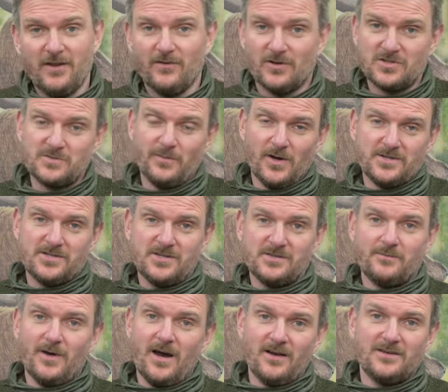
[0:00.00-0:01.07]
You've got spotters,
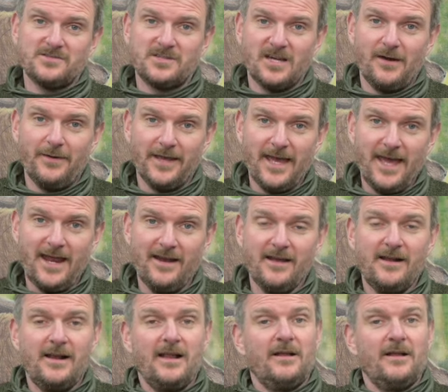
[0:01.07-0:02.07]
markers going in.